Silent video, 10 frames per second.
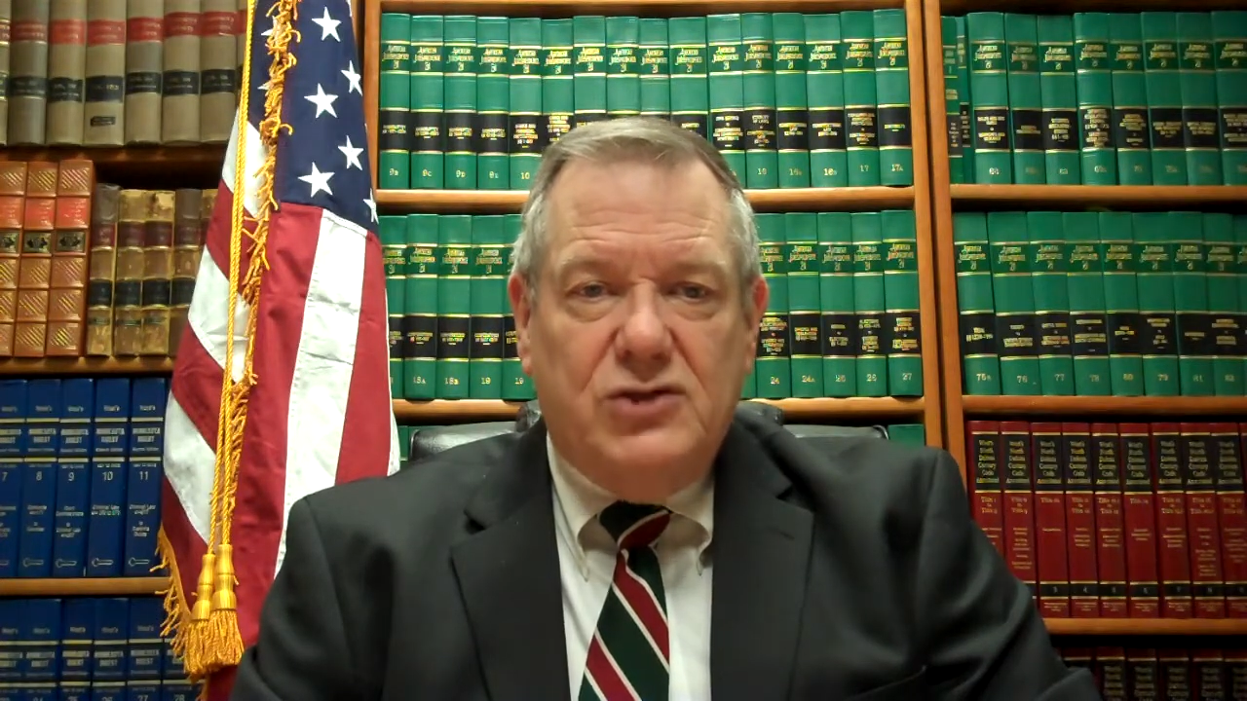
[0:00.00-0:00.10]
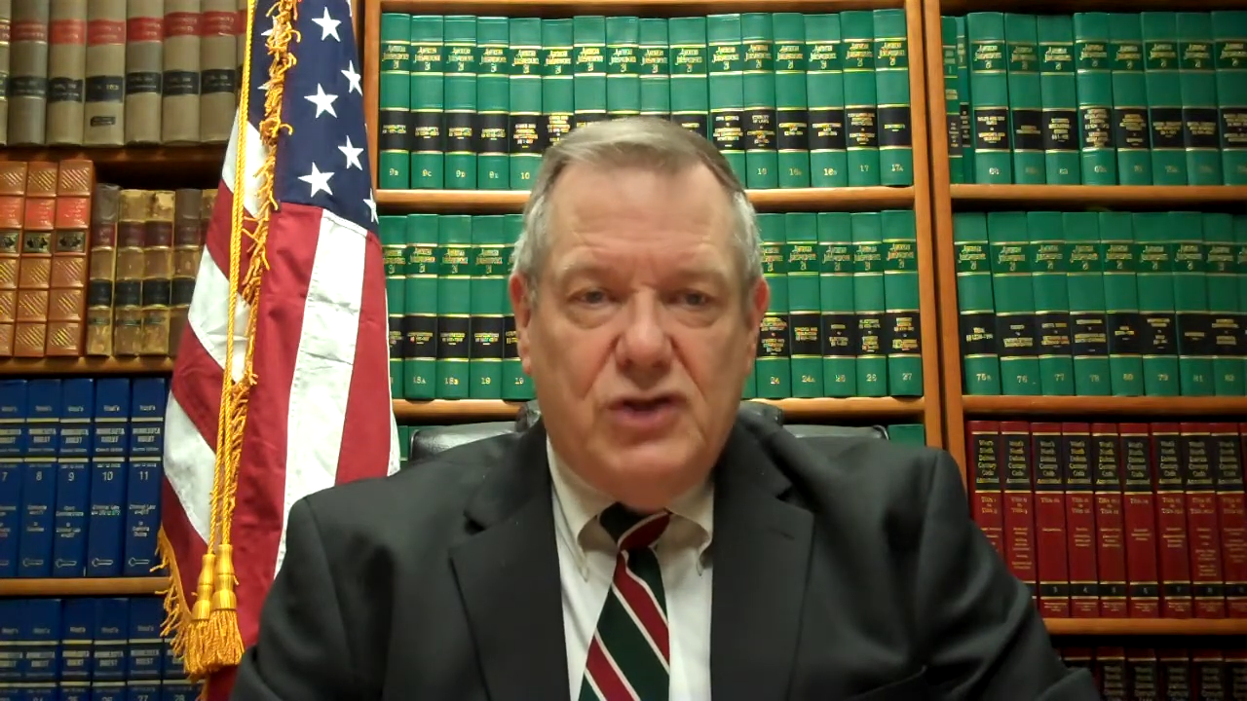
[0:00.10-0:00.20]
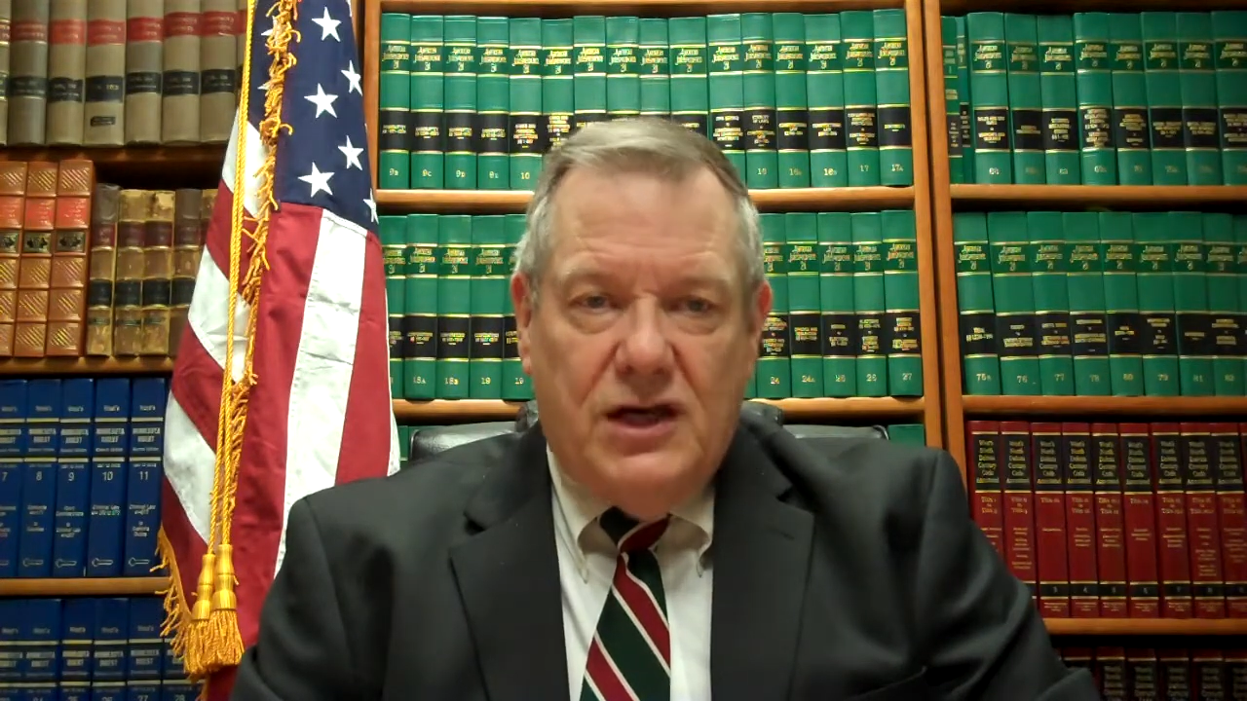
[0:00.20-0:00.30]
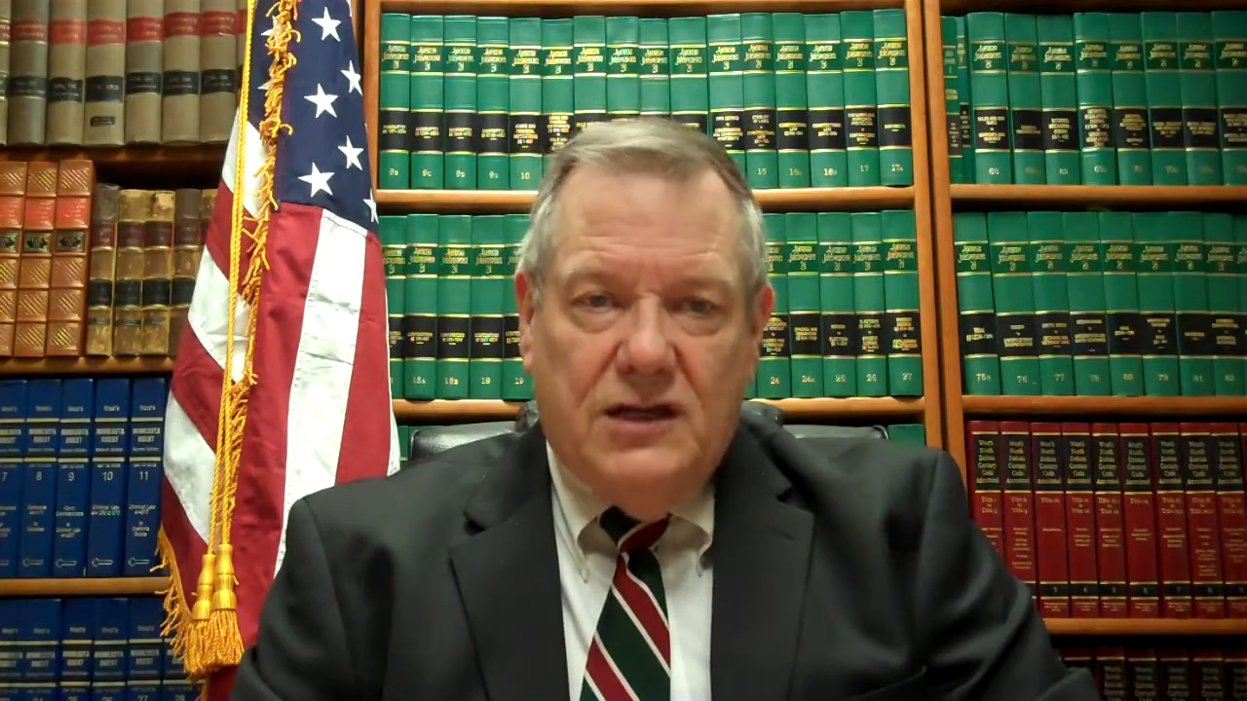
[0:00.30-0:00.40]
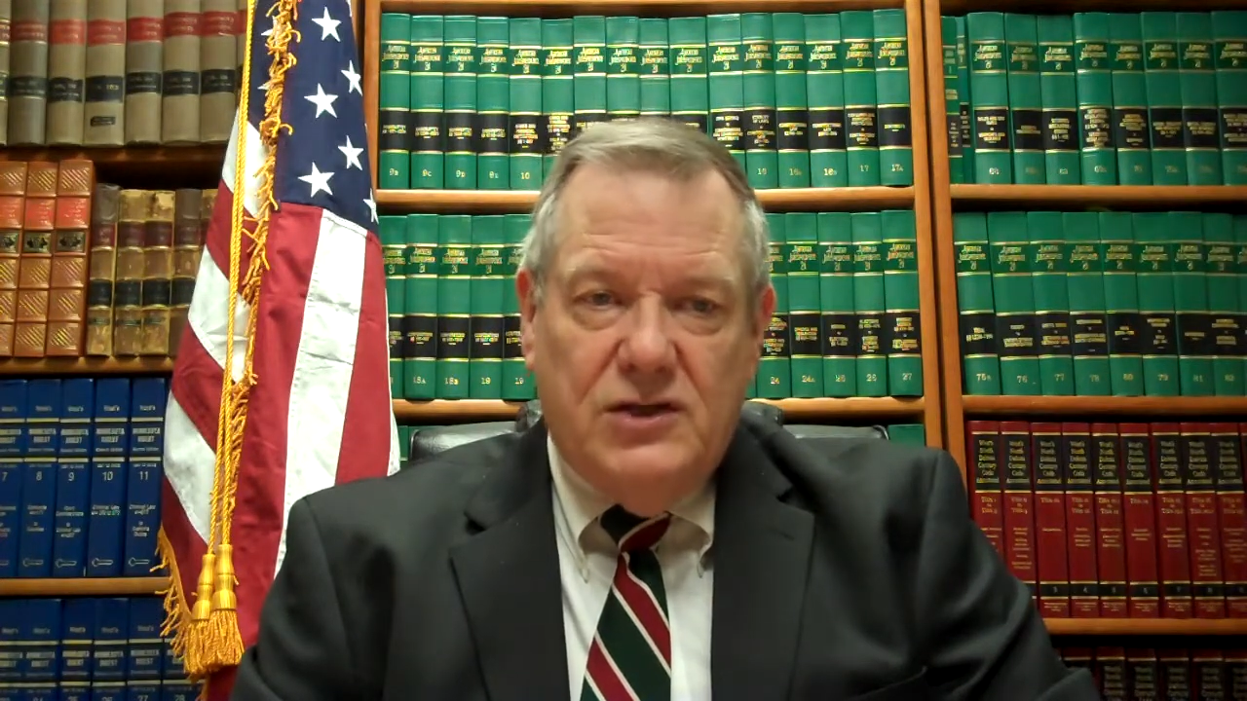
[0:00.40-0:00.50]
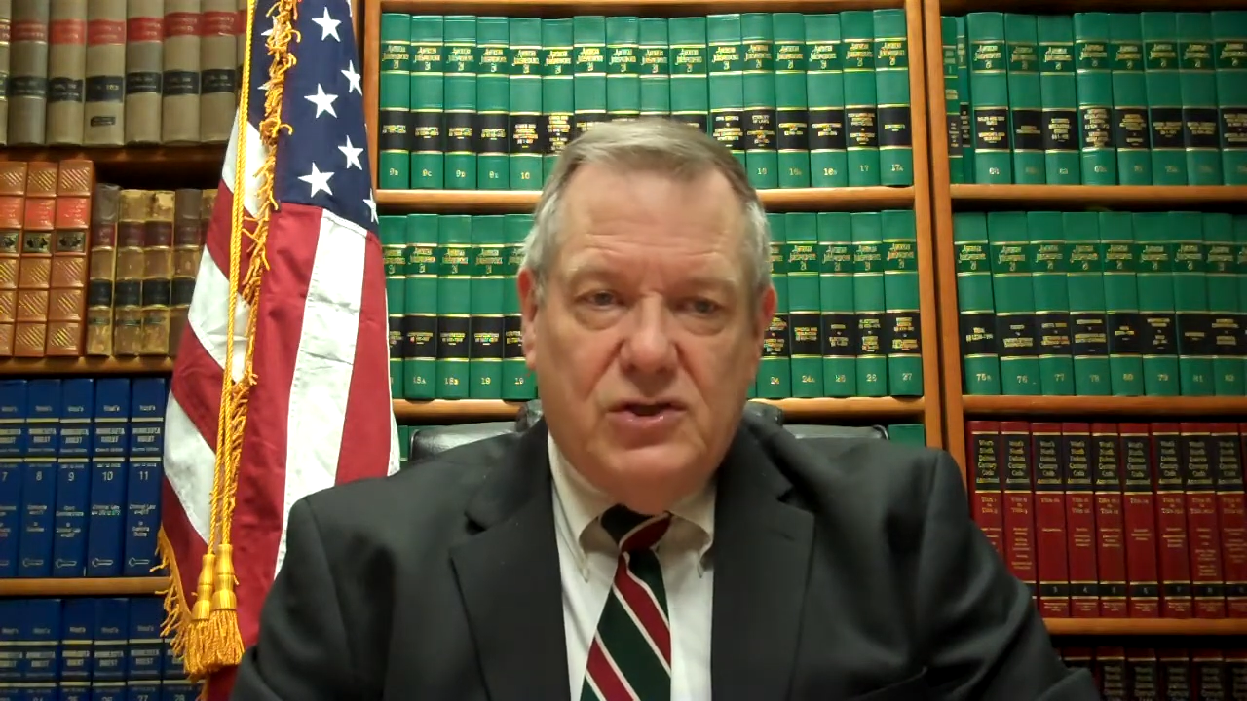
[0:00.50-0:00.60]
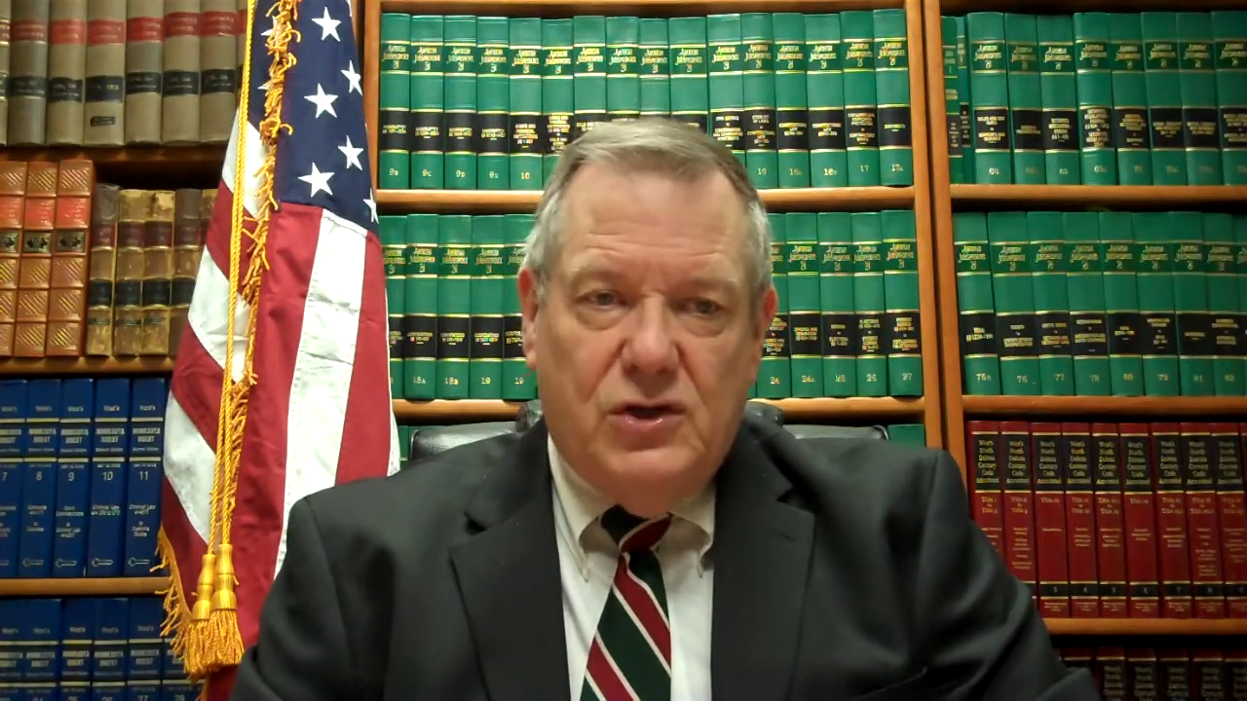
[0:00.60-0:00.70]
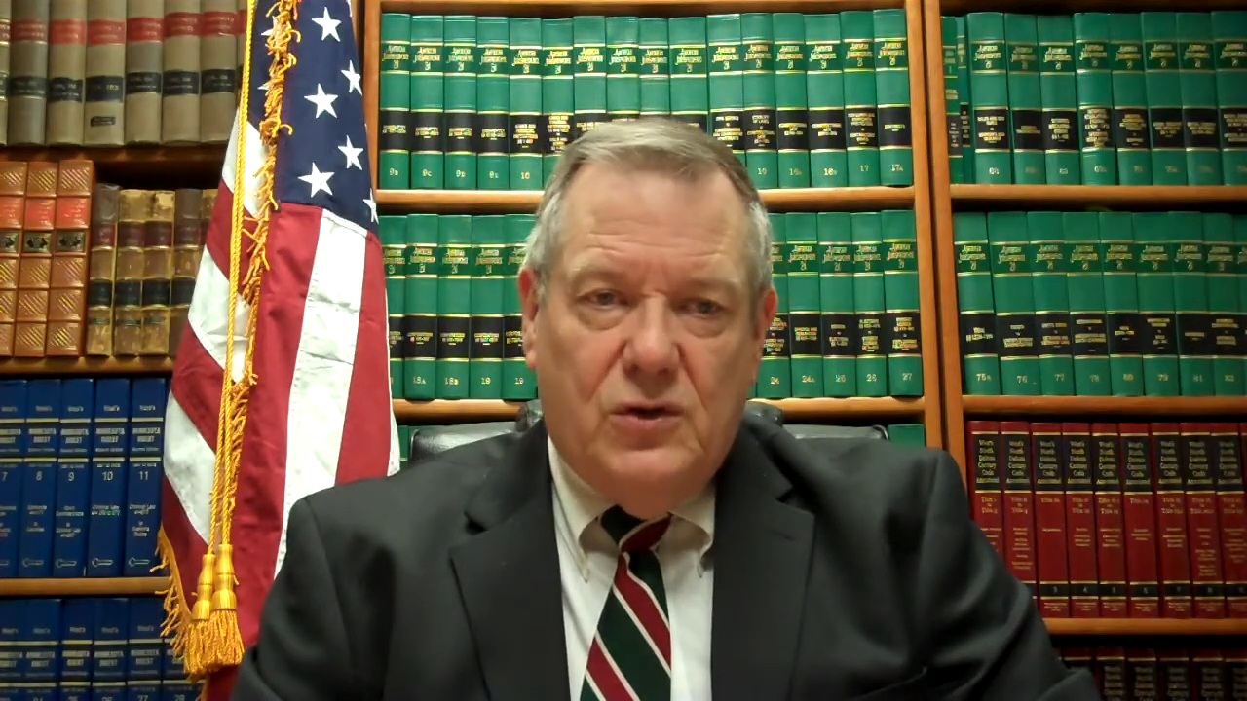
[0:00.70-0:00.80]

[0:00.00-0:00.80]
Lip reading: challenge